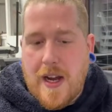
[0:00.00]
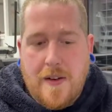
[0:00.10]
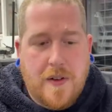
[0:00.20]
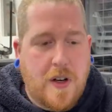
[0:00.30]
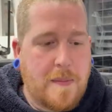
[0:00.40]

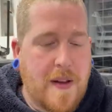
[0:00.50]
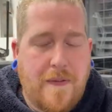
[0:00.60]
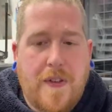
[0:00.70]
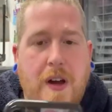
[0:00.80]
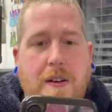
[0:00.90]
I've got my
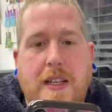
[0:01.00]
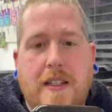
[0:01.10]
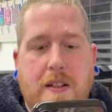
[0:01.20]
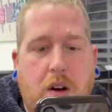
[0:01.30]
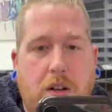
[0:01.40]
phone.
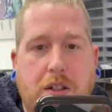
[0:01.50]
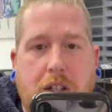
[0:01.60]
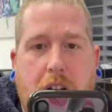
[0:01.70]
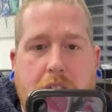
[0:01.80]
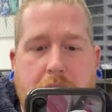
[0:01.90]
It's on
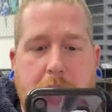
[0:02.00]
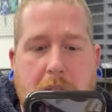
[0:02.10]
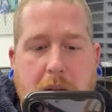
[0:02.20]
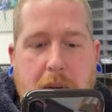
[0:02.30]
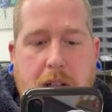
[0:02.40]
charge at the
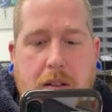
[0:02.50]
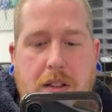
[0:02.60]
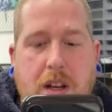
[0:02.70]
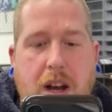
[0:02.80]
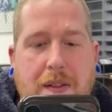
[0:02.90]
moment,
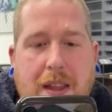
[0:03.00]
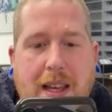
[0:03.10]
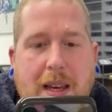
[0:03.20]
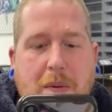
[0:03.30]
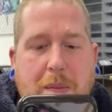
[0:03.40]
so I
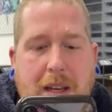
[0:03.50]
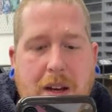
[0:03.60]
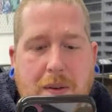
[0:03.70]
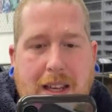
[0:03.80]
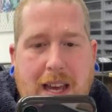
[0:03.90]
think it will be
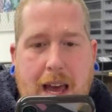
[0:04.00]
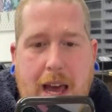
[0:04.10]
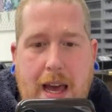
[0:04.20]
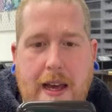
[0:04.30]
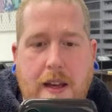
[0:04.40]

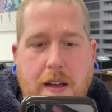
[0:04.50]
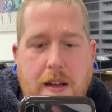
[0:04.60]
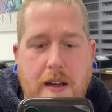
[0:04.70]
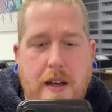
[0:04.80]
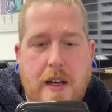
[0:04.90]
okay
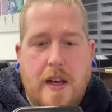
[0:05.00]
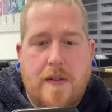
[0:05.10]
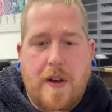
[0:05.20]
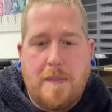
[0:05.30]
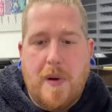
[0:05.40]

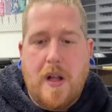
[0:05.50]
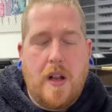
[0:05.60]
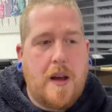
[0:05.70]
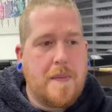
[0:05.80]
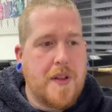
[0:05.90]
if I pull
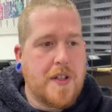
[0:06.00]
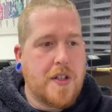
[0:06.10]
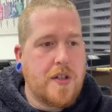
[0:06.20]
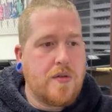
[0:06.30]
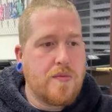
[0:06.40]
up the
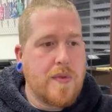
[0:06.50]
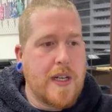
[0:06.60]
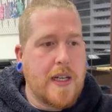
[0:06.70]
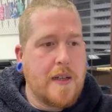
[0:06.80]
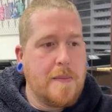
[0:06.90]

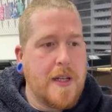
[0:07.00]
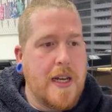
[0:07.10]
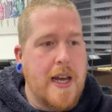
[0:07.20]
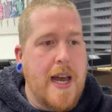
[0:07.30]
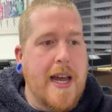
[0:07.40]
stream.
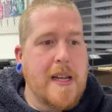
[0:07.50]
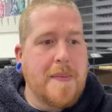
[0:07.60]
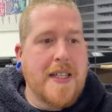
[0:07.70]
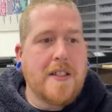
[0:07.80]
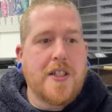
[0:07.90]
Any
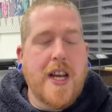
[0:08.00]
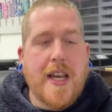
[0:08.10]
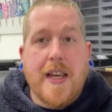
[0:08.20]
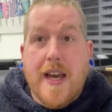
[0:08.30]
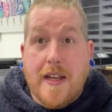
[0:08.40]
updates on
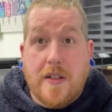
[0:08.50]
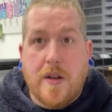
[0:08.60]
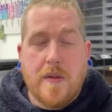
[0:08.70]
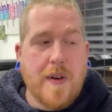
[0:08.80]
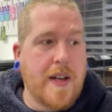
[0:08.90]
Jakey? Yeah, he's
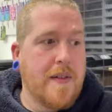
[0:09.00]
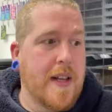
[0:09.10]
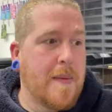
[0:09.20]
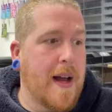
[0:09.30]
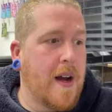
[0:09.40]
doing really,
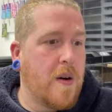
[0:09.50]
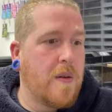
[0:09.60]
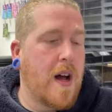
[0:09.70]
really well.